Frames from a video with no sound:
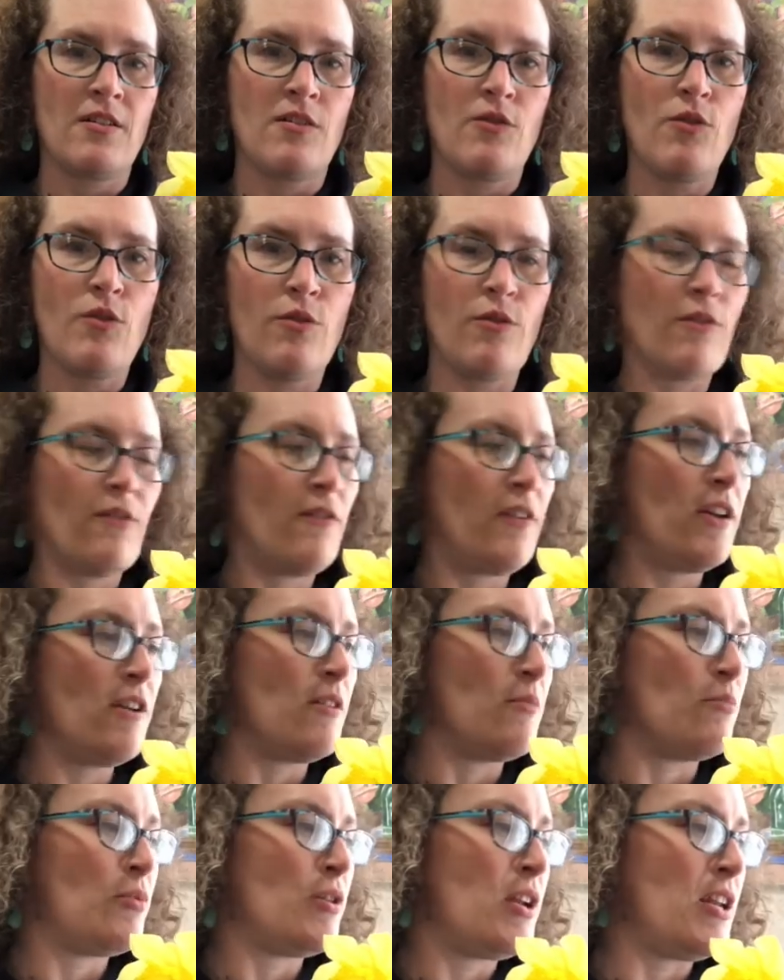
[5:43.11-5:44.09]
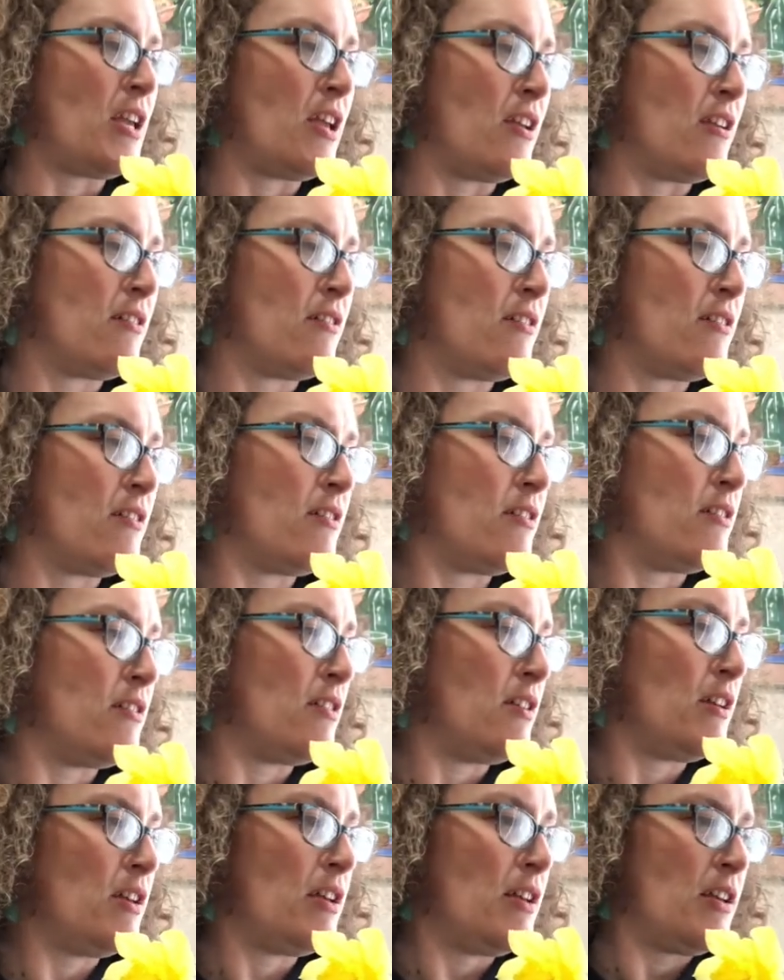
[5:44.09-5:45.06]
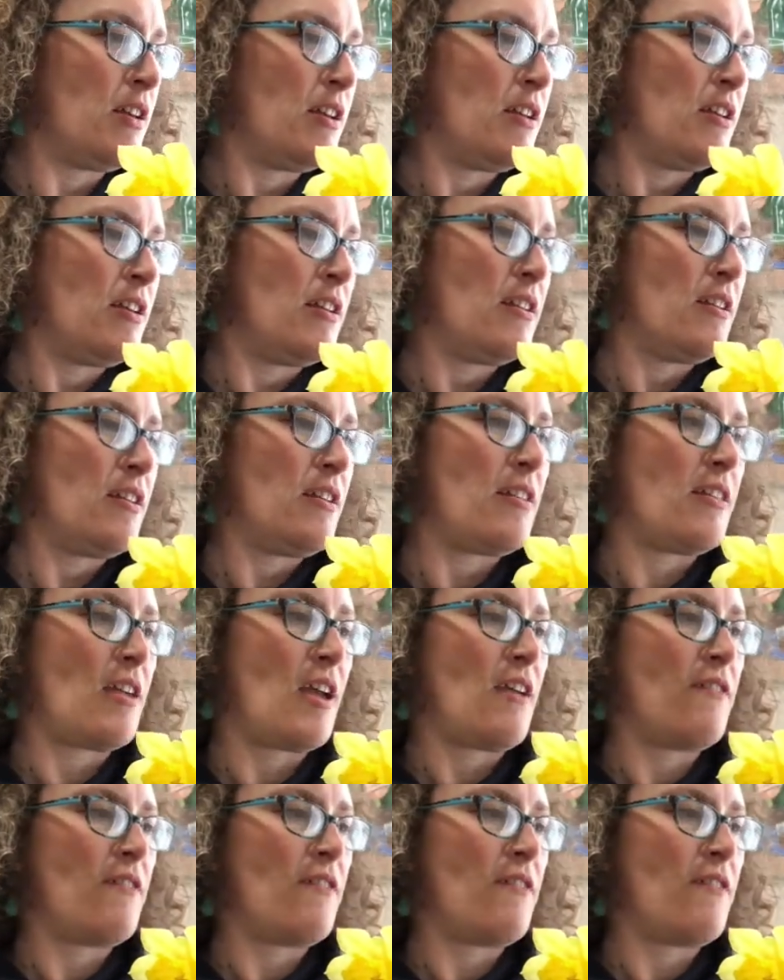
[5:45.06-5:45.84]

Oh, very pretty. Let's see,